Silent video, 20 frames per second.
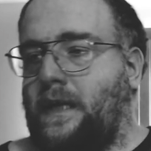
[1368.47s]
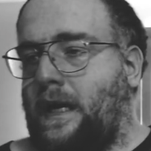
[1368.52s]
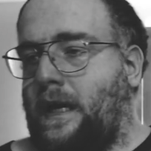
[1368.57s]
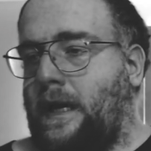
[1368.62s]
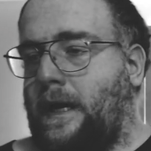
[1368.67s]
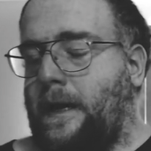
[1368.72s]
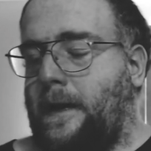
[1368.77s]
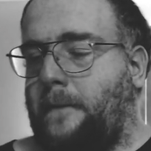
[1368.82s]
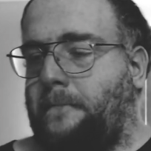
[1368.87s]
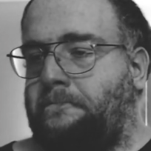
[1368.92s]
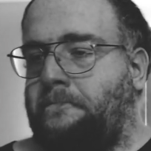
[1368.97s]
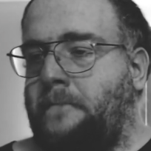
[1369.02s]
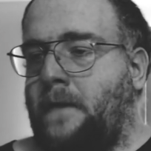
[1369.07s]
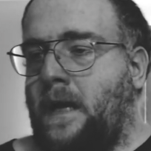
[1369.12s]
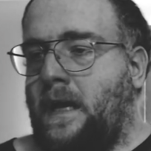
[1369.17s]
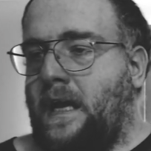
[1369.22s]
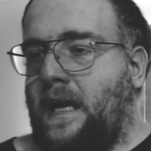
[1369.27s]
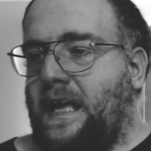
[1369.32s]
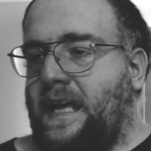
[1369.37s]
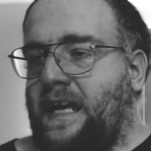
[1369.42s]
Um,
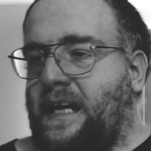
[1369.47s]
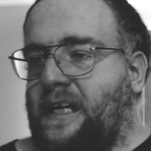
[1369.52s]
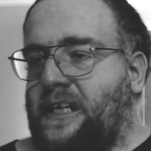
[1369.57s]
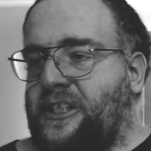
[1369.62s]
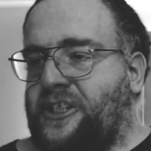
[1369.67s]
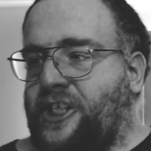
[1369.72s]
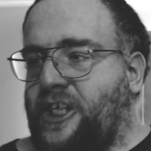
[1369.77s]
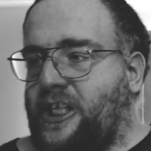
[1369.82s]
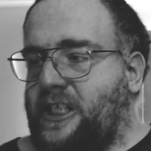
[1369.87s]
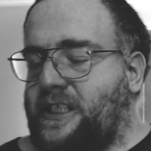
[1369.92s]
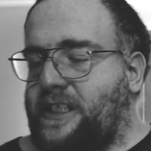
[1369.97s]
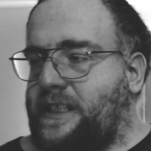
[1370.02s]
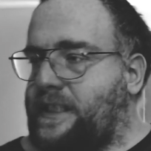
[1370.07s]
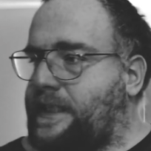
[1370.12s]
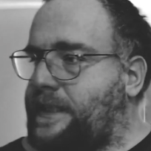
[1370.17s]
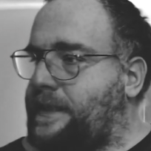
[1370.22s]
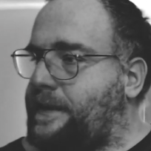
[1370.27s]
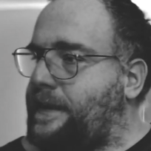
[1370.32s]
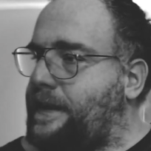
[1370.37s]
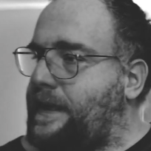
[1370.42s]
just
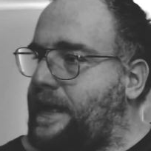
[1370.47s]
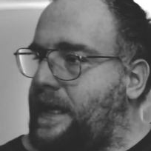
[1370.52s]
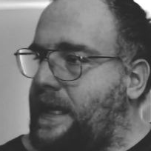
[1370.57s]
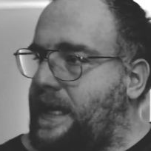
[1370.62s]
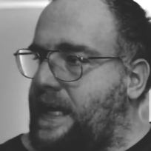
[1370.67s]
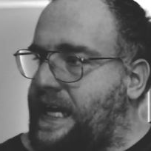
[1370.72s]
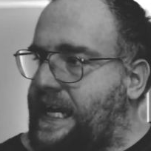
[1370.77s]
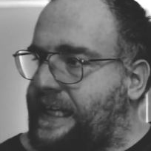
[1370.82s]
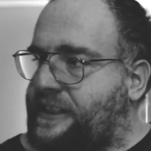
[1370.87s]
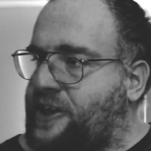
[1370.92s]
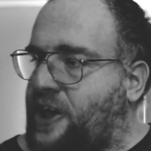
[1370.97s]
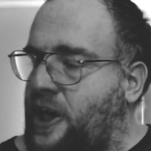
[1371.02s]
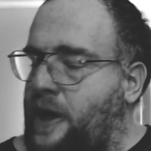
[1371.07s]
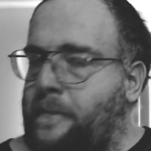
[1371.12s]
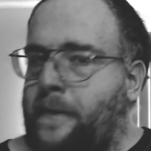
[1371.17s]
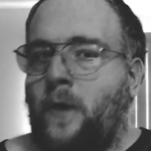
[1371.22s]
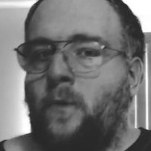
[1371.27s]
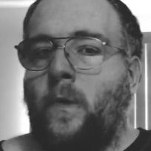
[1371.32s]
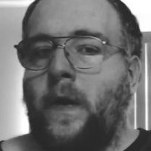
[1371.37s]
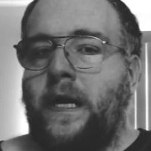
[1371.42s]
it's going to
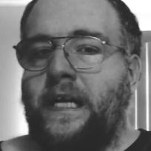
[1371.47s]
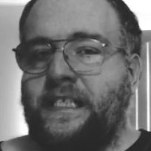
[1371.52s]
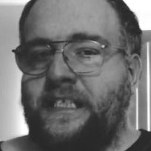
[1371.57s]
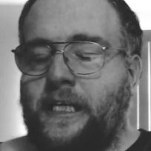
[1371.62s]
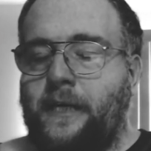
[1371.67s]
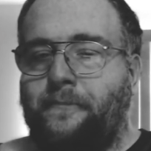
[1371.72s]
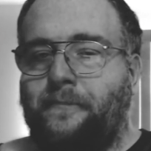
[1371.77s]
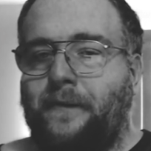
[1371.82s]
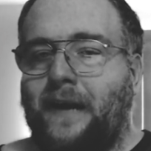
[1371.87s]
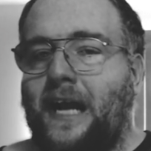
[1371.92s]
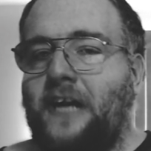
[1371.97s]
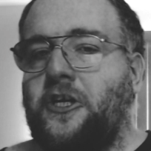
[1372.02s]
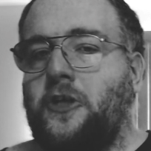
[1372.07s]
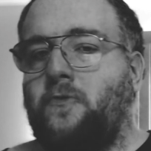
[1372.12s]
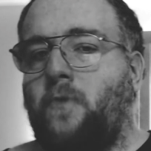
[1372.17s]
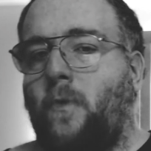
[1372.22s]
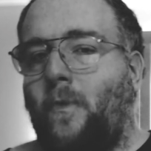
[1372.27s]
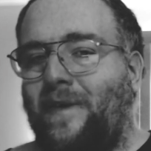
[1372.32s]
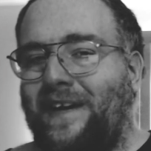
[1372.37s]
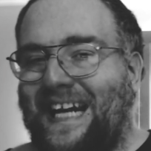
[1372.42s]
be a wait and see
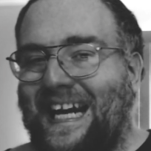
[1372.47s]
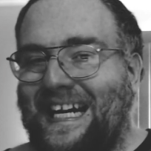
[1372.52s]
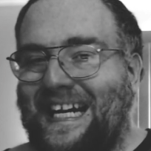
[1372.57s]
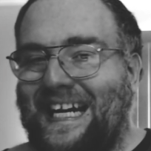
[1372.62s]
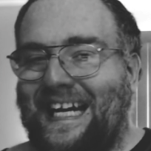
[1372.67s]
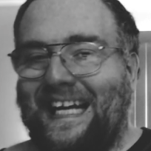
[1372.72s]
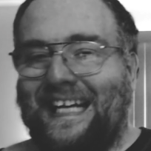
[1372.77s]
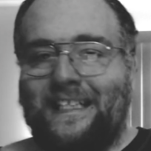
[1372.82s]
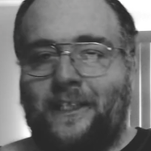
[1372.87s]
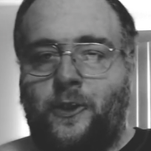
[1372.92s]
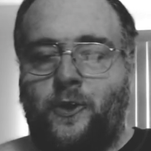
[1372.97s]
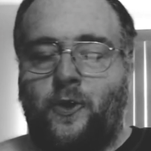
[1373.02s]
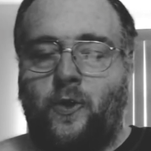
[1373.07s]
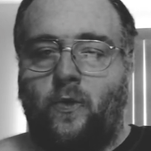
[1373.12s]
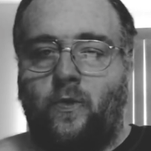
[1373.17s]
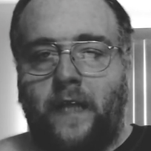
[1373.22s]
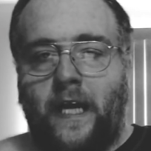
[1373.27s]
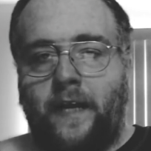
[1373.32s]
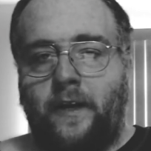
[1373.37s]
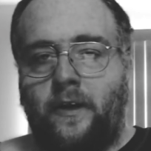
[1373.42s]
project when we get
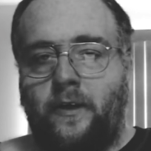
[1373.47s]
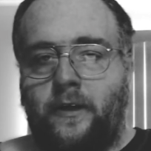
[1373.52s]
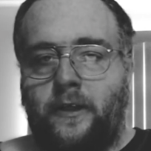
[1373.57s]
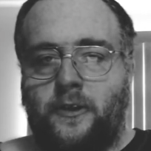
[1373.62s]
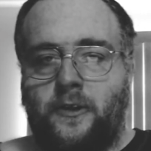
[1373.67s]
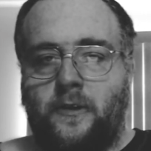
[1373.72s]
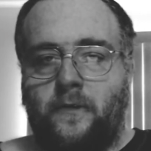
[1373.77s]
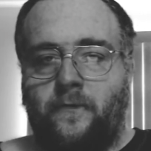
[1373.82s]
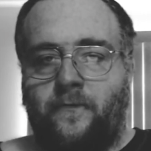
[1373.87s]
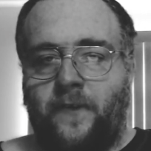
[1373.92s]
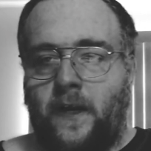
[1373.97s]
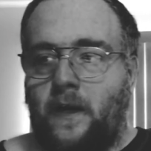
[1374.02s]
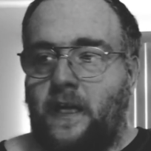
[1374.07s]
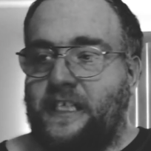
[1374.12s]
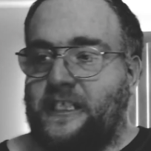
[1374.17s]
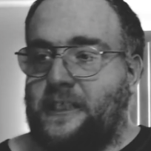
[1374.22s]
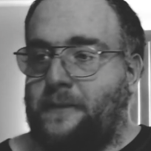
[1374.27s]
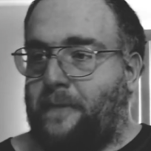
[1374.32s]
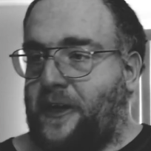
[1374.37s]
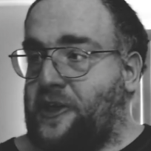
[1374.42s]
into later this thing,
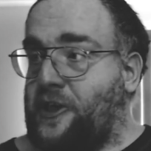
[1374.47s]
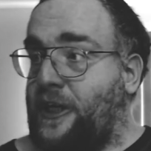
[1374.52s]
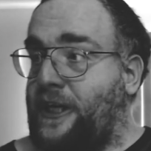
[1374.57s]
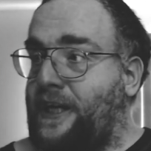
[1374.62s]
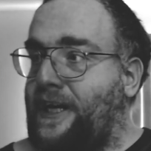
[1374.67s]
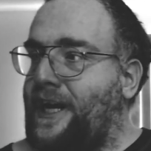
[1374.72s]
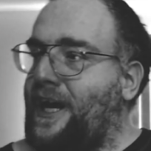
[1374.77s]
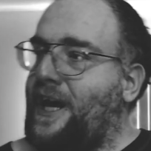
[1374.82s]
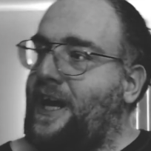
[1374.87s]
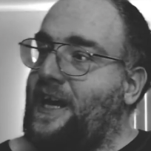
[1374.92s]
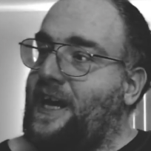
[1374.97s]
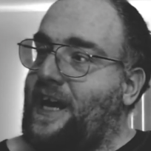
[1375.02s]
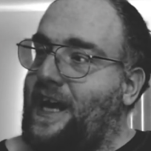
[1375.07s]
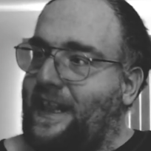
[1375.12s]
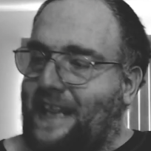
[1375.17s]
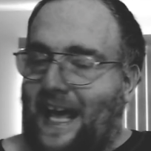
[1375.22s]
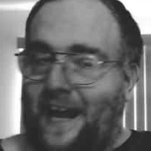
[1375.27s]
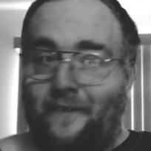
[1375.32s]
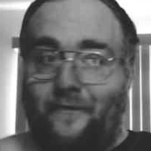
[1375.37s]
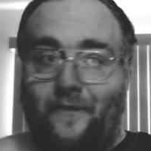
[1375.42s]
especially
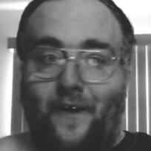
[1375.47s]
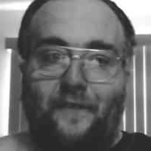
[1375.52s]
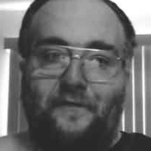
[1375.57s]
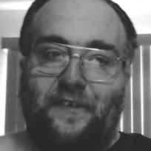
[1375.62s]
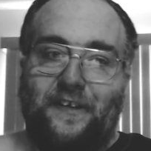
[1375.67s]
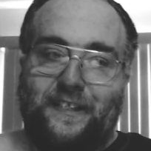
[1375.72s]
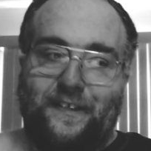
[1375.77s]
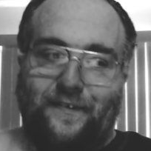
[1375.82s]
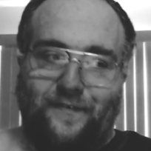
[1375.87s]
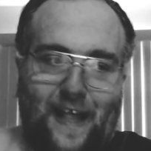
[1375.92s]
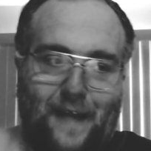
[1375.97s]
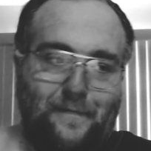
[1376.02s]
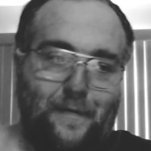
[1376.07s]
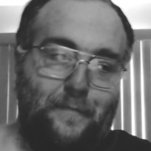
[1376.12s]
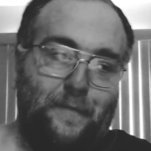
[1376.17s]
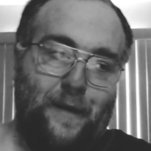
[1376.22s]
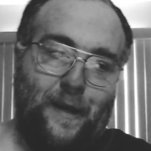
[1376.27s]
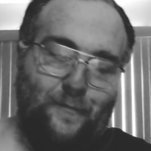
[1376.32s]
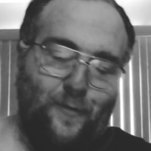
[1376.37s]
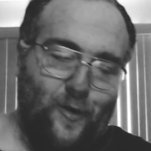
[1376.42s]
a lot of offensive
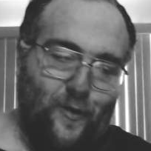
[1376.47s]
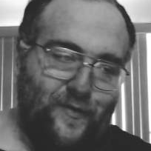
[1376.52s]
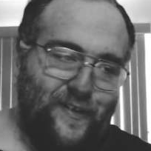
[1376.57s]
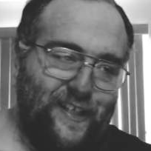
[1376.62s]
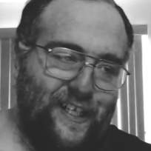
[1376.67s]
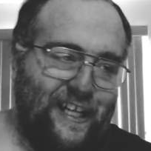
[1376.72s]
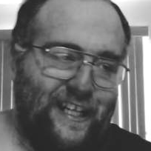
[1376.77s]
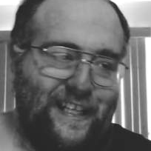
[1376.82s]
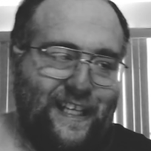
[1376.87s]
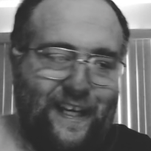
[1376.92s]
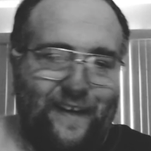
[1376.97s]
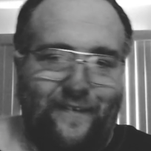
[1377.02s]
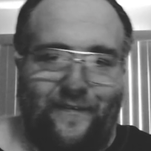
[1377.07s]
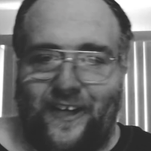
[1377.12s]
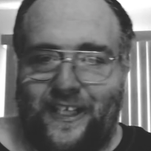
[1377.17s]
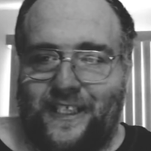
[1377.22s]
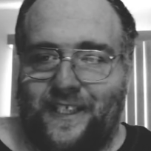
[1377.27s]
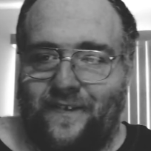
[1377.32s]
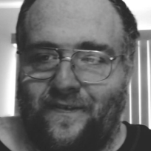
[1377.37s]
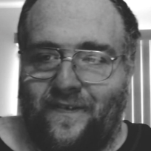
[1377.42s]
linemen being moved to the
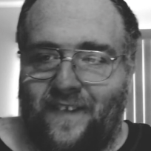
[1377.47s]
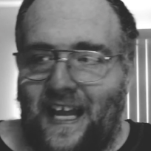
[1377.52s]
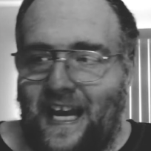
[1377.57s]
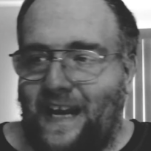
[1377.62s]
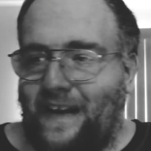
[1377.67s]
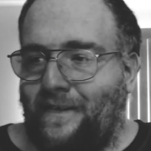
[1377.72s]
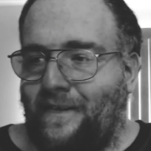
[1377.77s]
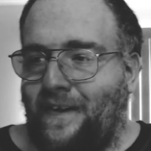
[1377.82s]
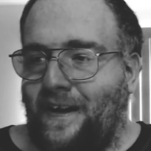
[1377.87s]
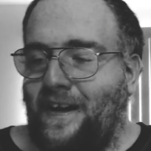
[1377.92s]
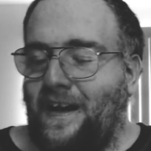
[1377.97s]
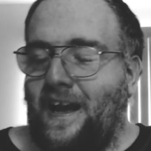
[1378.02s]
defensive line,